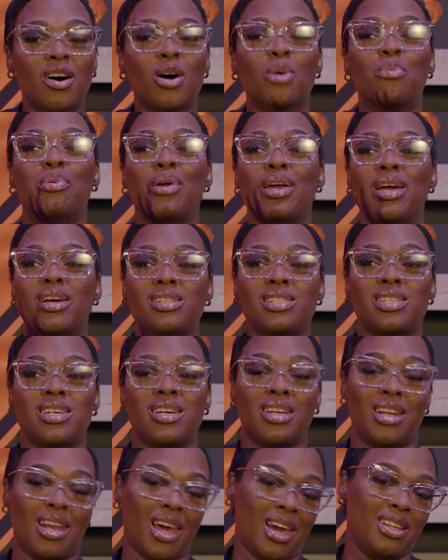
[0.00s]
a big
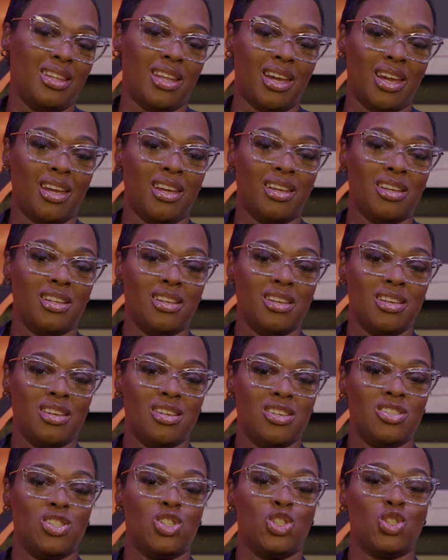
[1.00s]
dick like that.
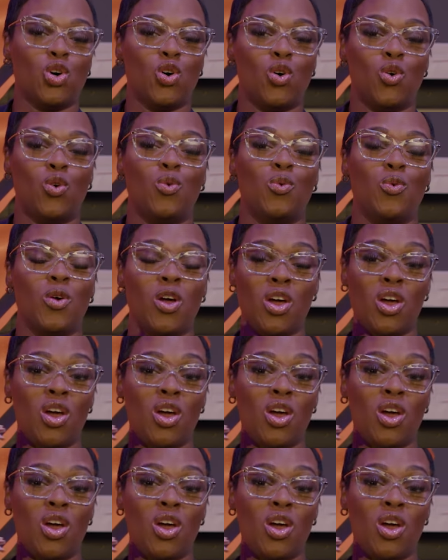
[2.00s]
So,